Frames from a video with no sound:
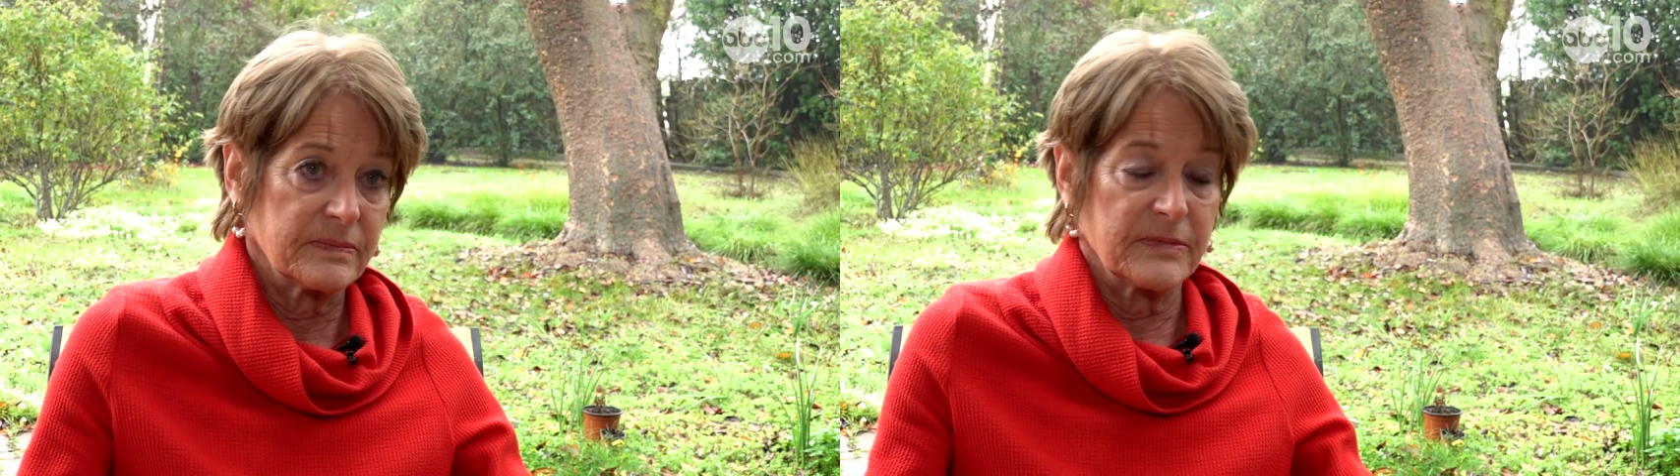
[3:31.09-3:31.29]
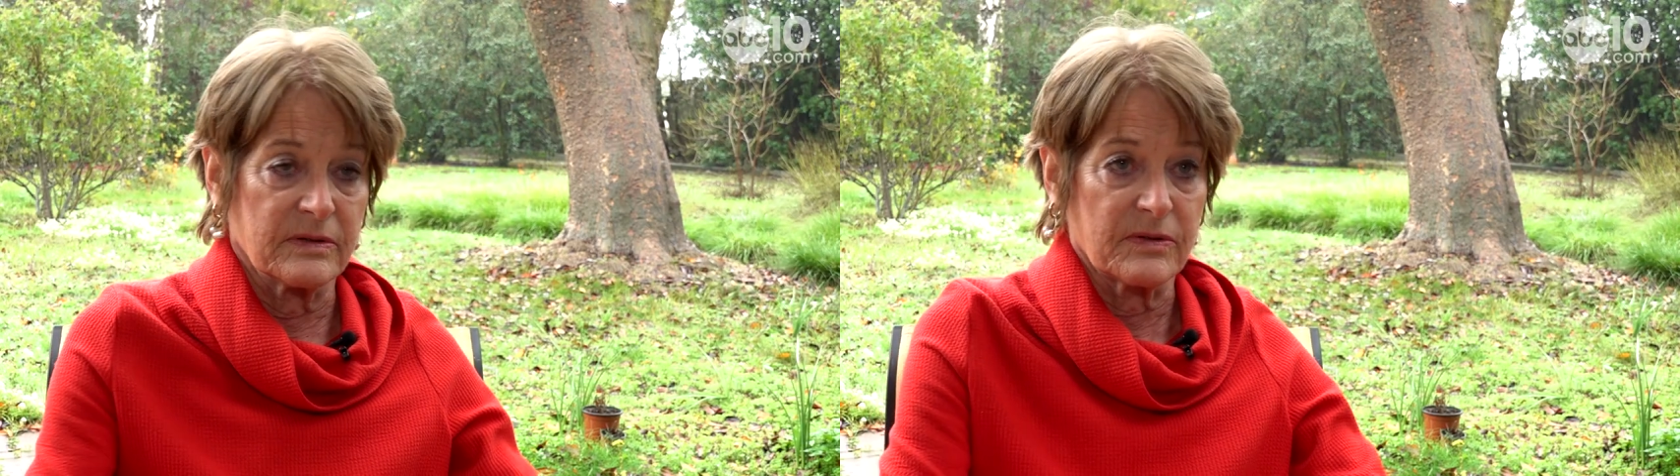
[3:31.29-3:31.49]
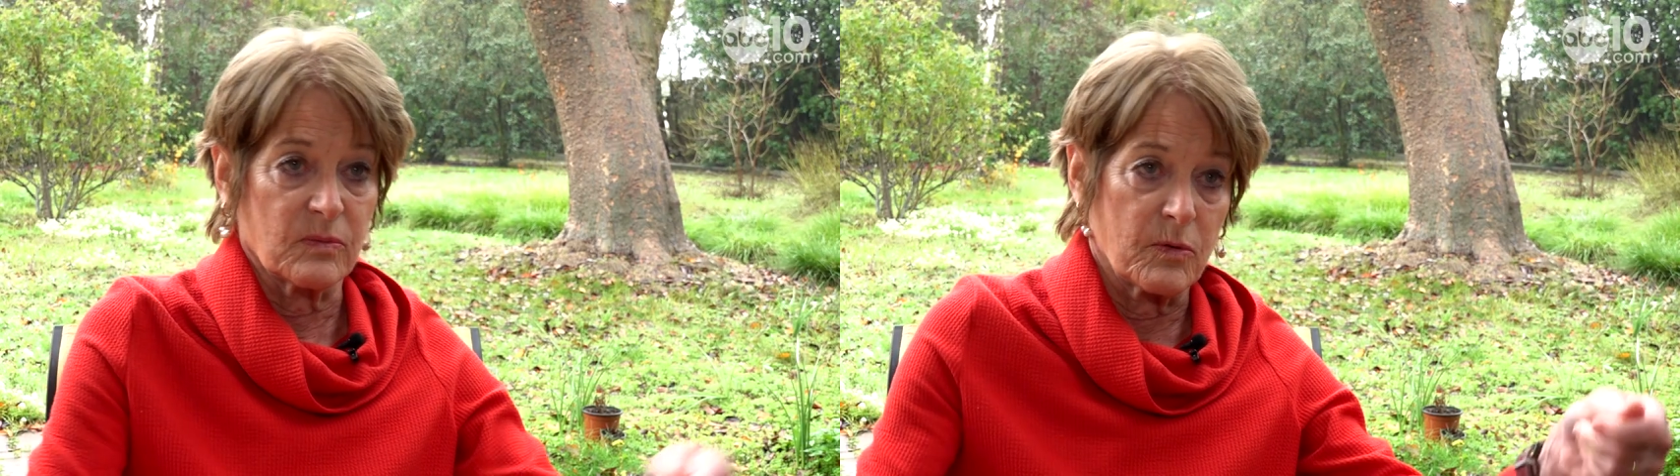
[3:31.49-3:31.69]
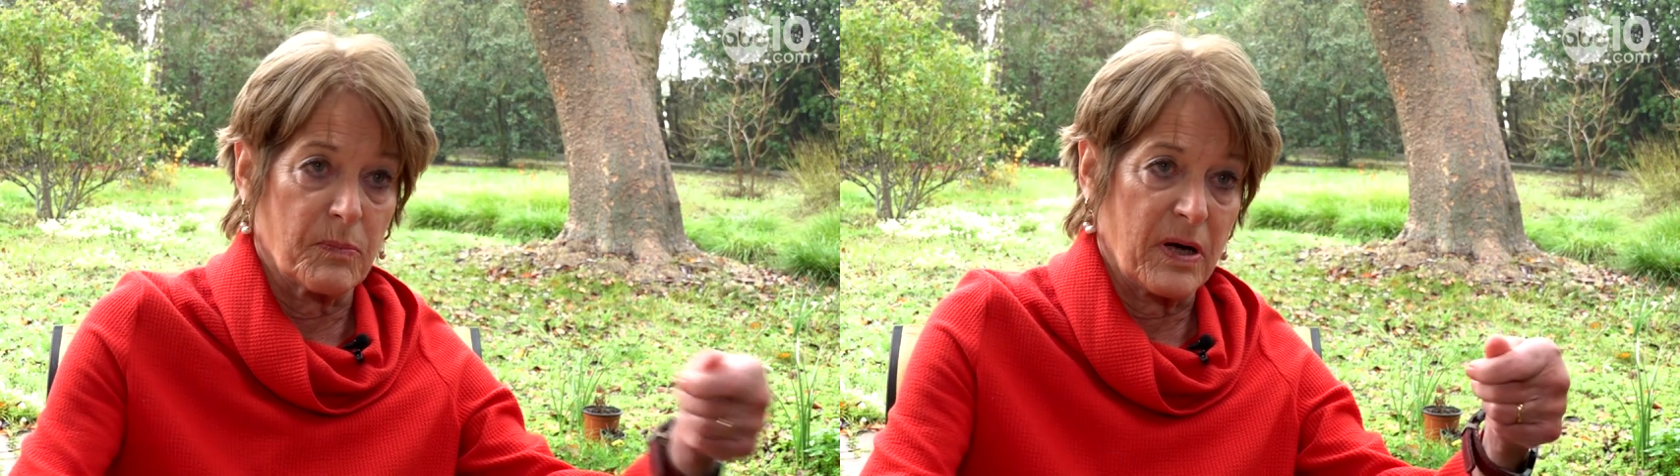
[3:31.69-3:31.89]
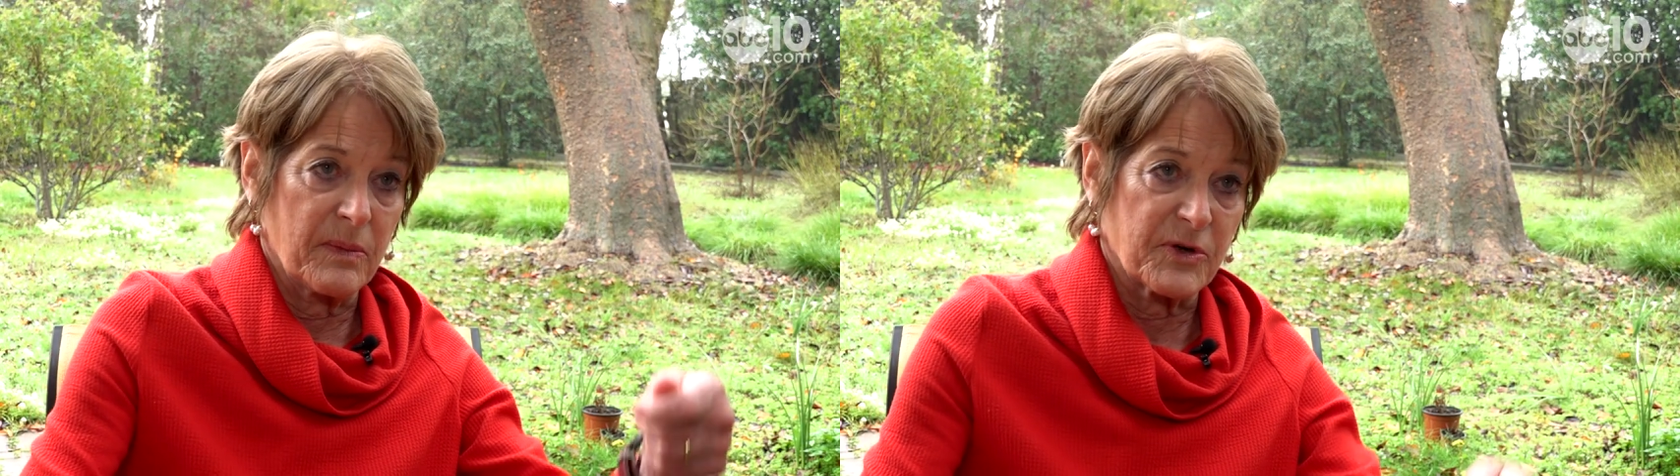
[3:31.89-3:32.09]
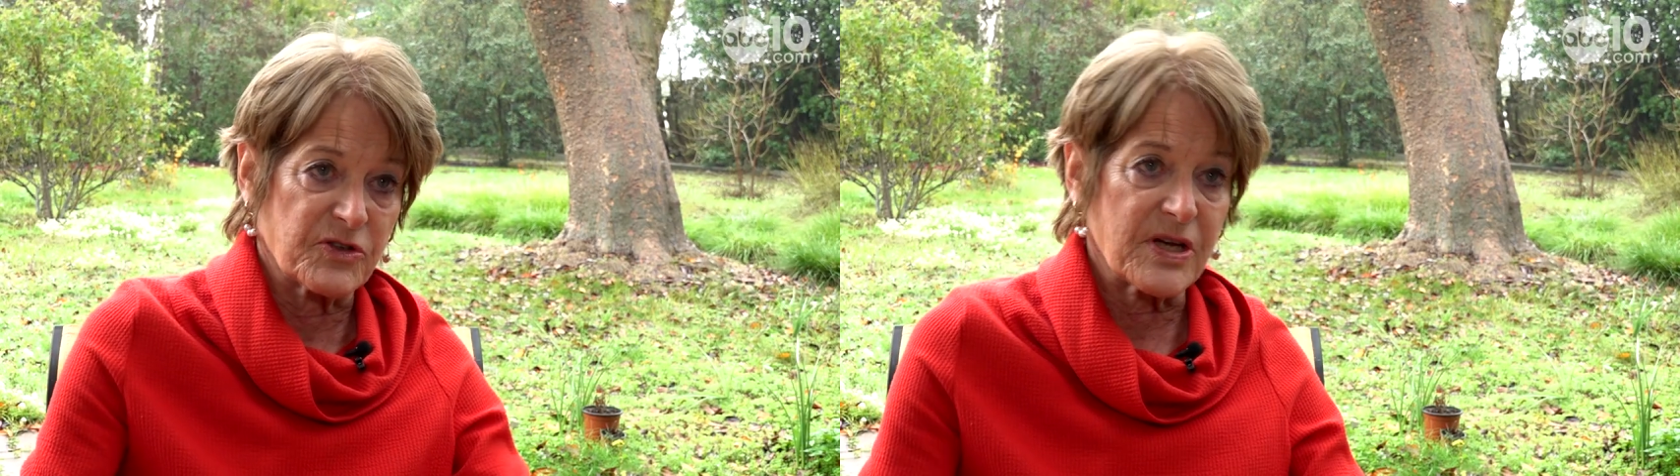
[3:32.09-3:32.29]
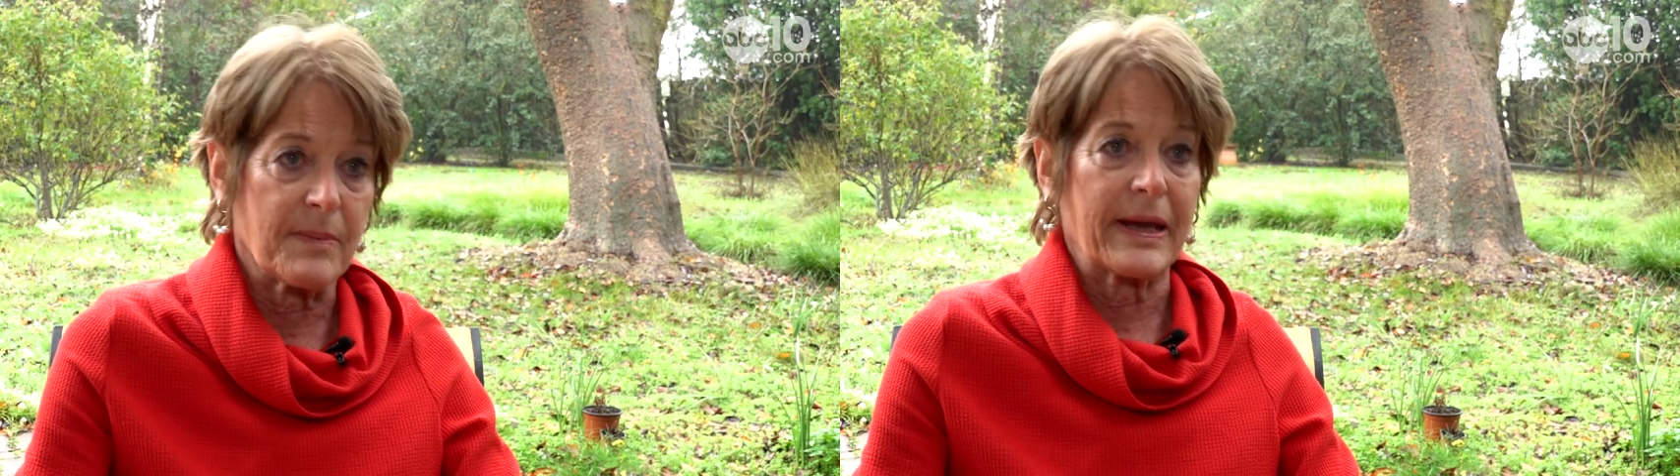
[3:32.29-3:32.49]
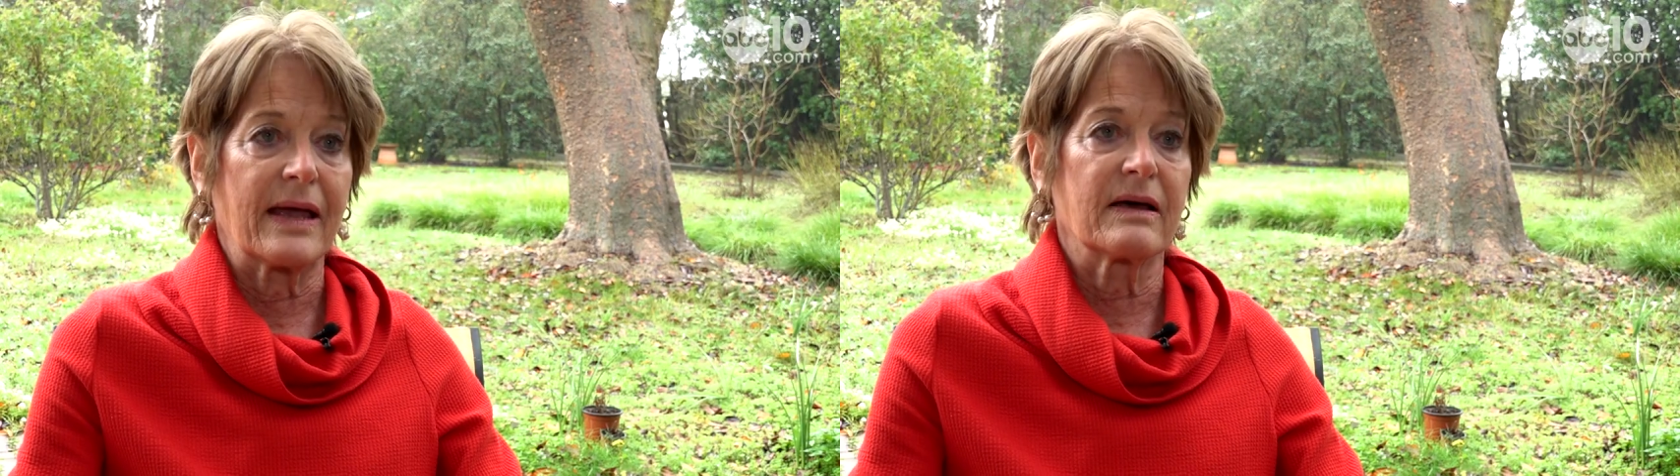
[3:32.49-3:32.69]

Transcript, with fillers: you know, there were bombers coming